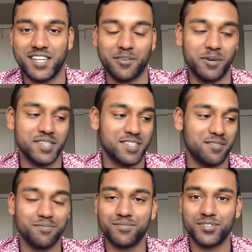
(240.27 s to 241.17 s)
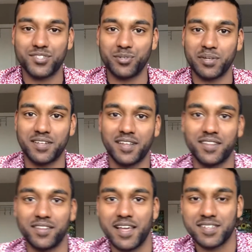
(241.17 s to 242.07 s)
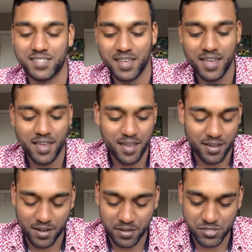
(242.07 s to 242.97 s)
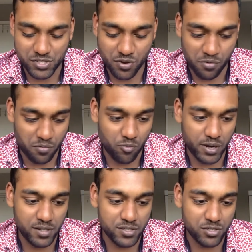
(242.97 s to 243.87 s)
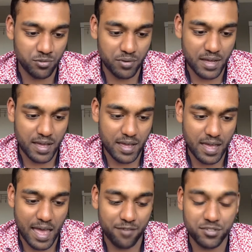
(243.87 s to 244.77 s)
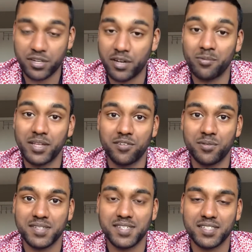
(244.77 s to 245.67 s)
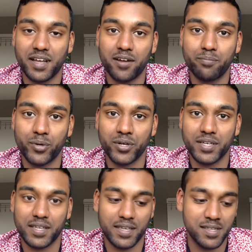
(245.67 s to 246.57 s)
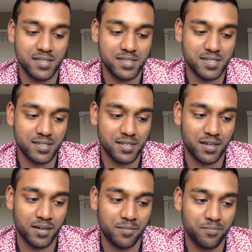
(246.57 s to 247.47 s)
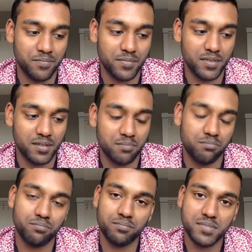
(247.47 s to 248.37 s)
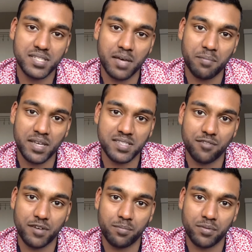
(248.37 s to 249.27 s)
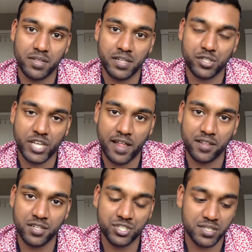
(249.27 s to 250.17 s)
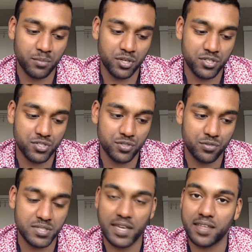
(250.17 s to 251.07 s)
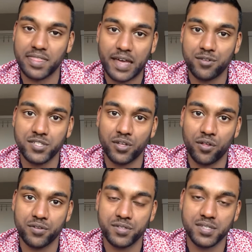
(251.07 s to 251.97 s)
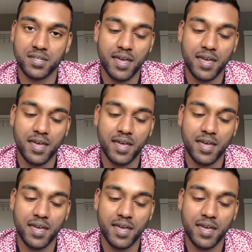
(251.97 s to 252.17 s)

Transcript: anyways and do it nonetheless. So what I'll do after I read through this entire book is set myself up a little challenge. I'm going to take $1,000